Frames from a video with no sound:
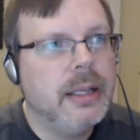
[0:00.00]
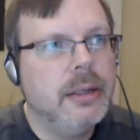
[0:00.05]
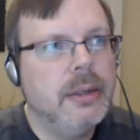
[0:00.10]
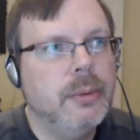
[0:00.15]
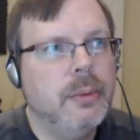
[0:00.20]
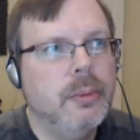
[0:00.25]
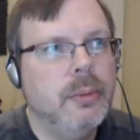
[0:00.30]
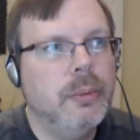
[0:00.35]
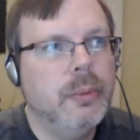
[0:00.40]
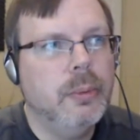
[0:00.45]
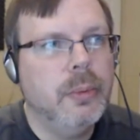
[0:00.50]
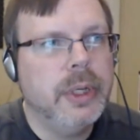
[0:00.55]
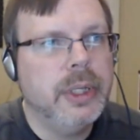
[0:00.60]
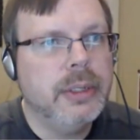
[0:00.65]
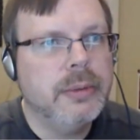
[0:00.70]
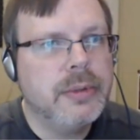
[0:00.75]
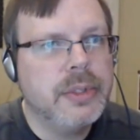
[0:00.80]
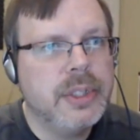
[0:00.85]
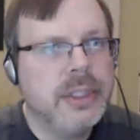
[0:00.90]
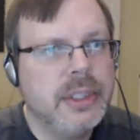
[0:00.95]
one of the
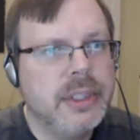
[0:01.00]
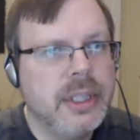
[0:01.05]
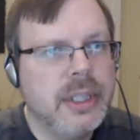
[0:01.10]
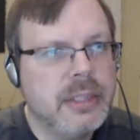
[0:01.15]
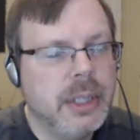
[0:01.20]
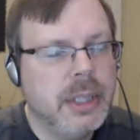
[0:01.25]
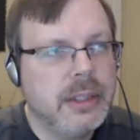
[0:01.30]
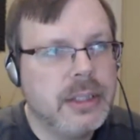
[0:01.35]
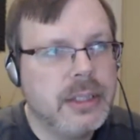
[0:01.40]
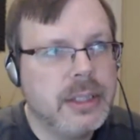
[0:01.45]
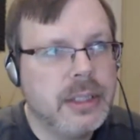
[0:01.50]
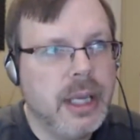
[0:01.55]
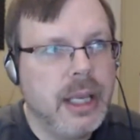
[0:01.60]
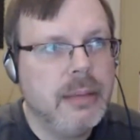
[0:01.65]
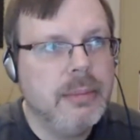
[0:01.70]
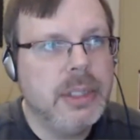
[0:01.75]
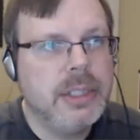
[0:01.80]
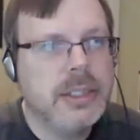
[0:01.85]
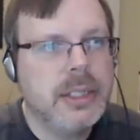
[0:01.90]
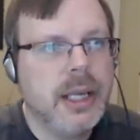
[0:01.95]
interesting things about this game
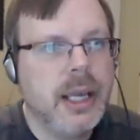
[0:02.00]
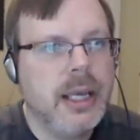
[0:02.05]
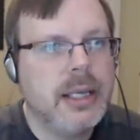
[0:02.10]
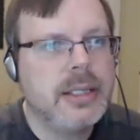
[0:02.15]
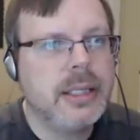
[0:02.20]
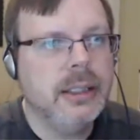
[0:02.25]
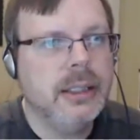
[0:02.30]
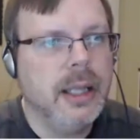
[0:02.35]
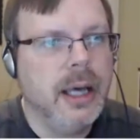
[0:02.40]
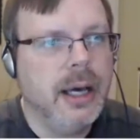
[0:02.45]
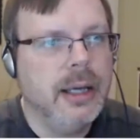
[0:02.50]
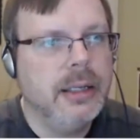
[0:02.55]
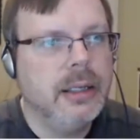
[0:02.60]
is it has a lot